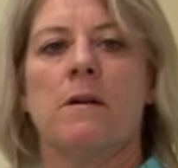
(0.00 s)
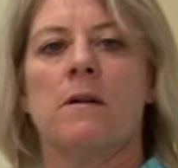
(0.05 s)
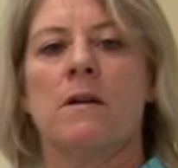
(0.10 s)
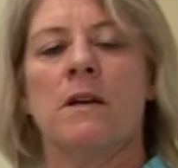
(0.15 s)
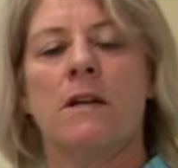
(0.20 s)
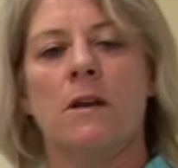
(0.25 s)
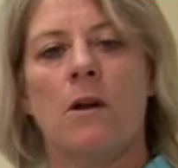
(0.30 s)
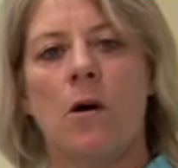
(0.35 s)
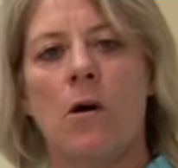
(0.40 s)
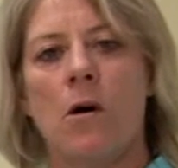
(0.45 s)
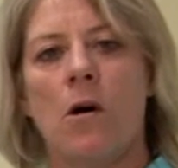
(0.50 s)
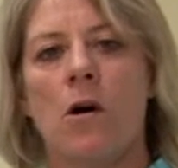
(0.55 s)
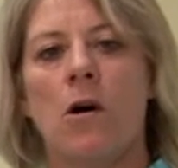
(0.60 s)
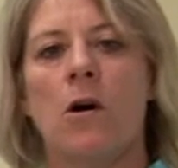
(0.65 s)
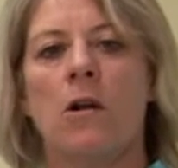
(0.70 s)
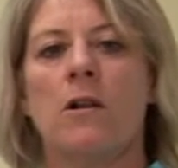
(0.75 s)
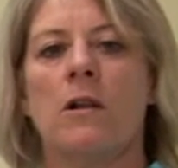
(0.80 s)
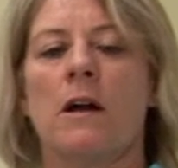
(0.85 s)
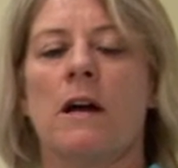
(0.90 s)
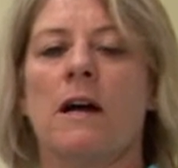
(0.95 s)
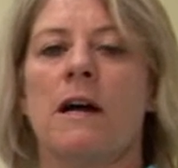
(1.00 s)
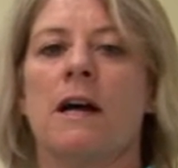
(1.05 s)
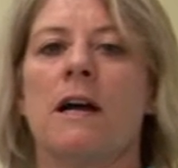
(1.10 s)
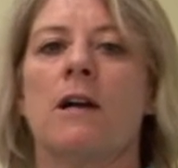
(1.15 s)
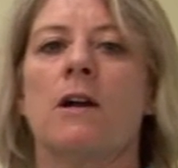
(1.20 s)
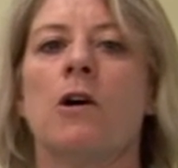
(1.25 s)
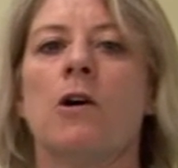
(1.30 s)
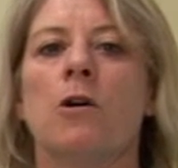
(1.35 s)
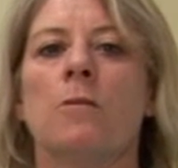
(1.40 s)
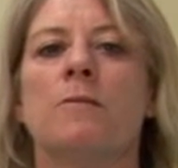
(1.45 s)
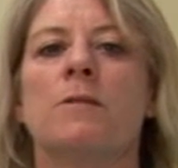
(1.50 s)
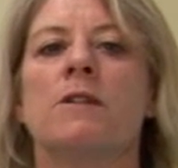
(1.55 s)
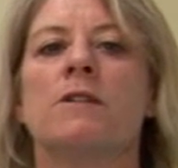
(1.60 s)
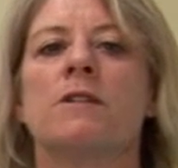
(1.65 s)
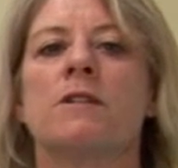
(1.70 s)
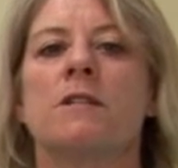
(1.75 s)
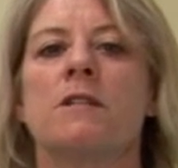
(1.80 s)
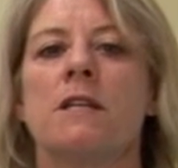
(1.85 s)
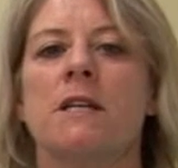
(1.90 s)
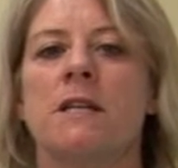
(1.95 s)
In all, I hope that
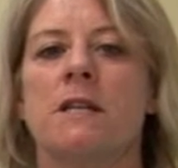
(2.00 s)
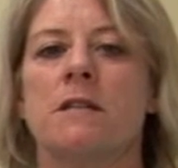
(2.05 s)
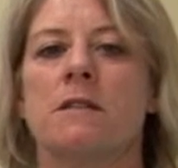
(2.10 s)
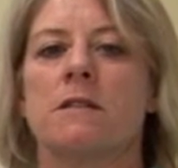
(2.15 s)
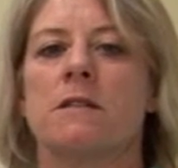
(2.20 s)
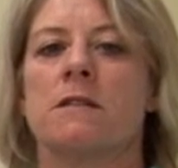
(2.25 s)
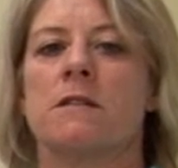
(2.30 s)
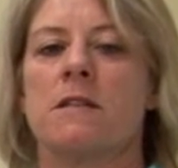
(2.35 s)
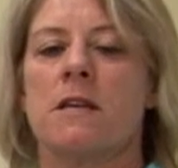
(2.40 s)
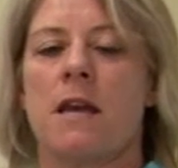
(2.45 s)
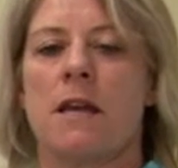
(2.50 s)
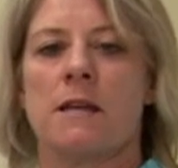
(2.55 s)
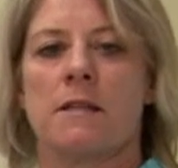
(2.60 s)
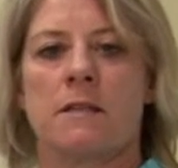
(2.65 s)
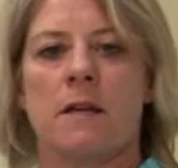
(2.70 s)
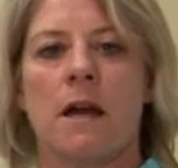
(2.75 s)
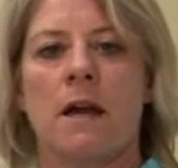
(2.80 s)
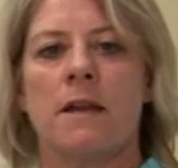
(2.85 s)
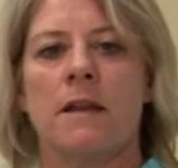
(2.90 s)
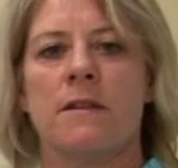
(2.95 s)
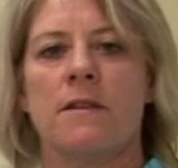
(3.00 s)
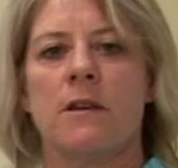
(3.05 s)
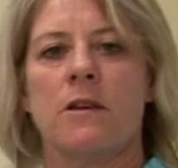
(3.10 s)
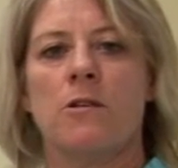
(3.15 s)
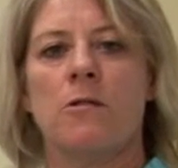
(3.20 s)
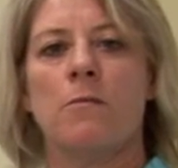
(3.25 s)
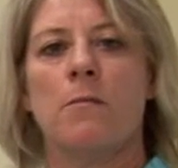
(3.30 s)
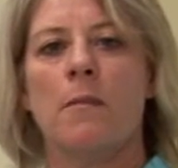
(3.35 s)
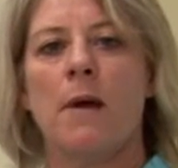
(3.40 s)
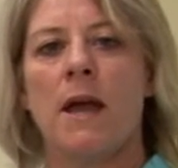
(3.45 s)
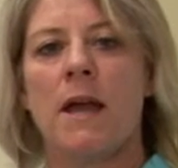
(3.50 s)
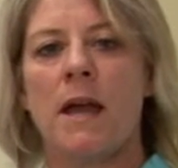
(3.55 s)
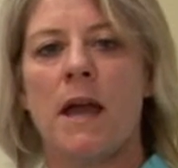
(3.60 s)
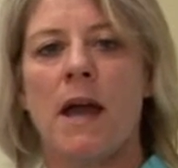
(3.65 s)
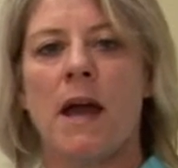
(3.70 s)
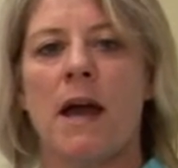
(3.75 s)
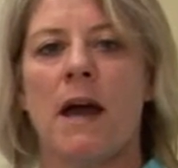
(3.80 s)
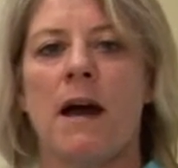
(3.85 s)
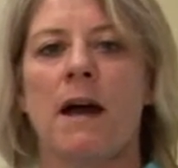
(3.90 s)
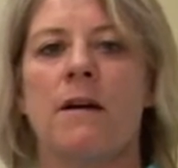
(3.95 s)
this eases the anxiety that you may
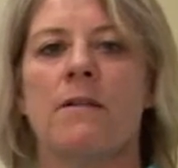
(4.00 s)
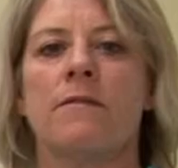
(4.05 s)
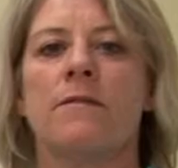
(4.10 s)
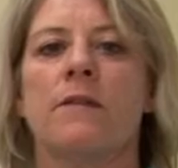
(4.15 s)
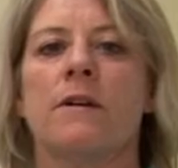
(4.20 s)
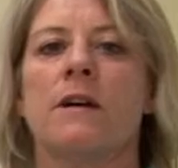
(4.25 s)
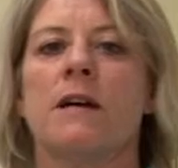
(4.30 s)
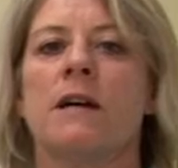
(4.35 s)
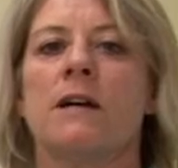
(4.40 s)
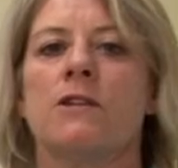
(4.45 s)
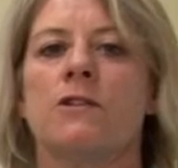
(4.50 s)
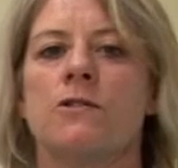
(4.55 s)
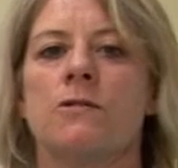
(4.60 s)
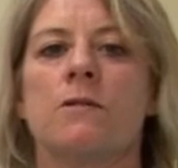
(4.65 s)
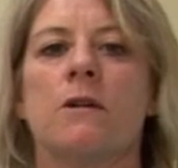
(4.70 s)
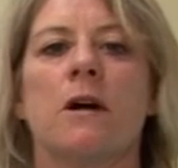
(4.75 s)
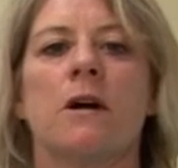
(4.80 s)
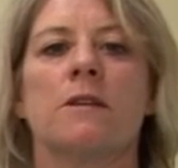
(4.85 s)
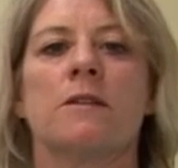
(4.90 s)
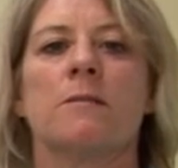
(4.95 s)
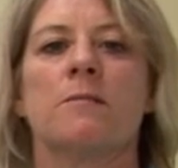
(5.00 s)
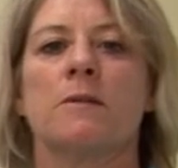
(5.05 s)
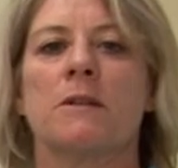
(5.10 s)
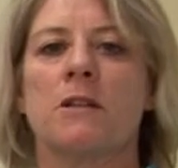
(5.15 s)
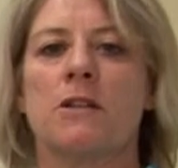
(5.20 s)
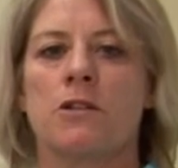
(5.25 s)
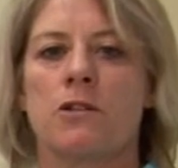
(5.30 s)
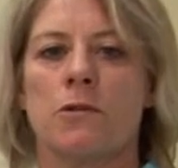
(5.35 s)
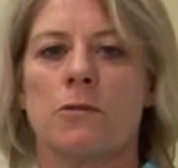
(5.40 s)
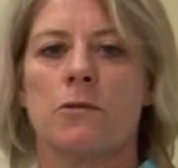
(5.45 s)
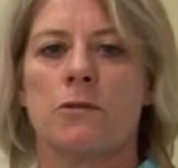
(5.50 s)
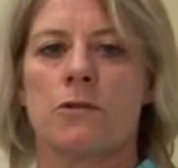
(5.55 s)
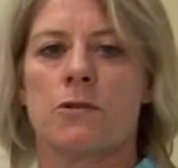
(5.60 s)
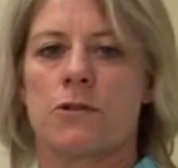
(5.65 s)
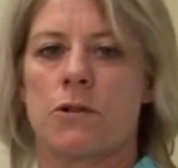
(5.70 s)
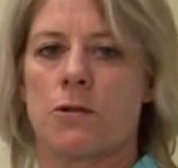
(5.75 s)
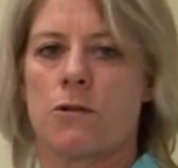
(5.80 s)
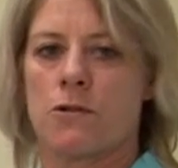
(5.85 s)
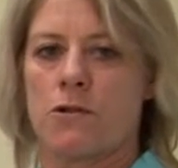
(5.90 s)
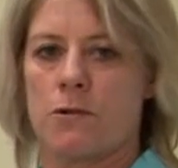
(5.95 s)
have as you contemplate shoulder
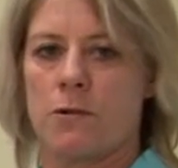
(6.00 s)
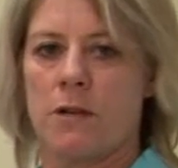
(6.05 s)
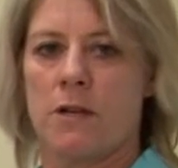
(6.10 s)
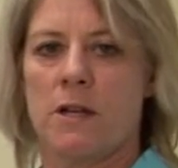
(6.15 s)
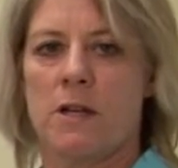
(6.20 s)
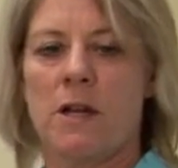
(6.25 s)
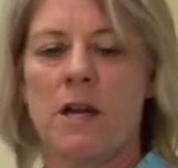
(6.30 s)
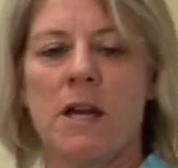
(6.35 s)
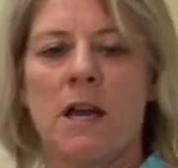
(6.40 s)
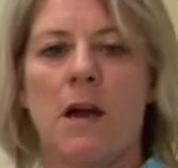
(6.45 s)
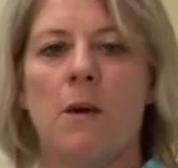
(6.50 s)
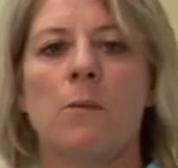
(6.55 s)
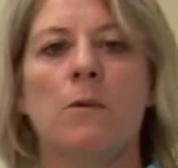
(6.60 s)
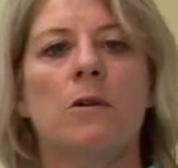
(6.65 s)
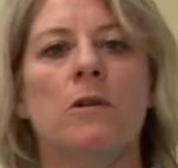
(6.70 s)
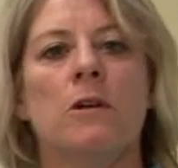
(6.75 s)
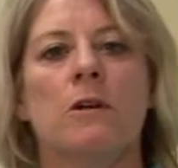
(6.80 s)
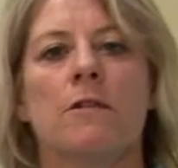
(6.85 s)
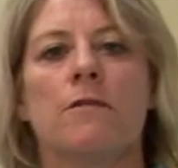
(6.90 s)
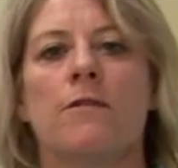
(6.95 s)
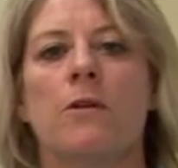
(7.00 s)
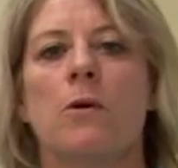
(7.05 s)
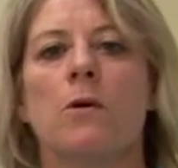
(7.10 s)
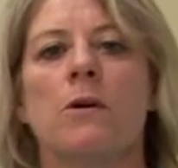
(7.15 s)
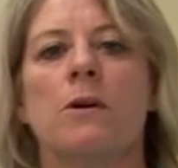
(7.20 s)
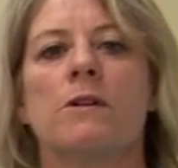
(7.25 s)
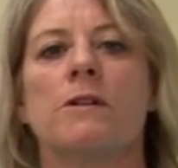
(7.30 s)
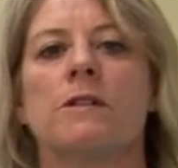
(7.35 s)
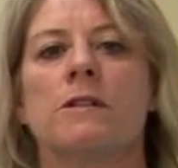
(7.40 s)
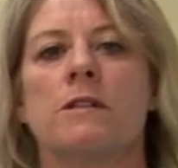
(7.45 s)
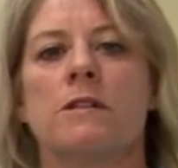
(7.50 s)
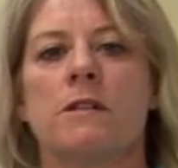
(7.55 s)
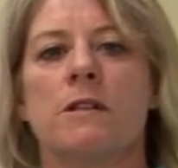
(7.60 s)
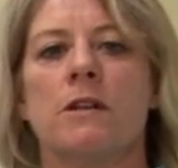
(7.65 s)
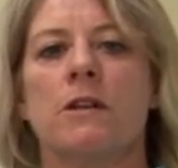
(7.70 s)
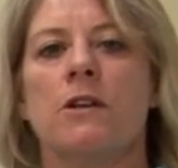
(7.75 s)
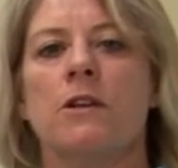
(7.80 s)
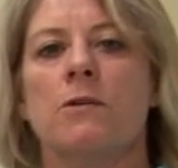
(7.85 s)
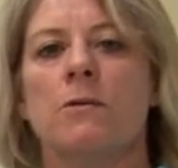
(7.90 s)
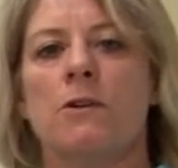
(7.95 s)
surgery, and we'll look forward to
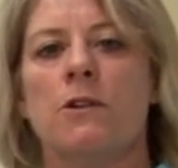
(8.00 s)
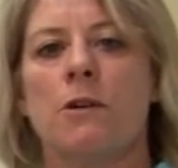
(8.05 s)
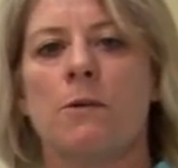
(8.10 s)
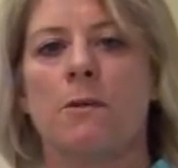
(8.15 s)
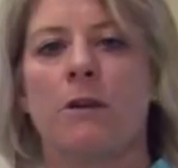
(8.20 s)
seeing you in your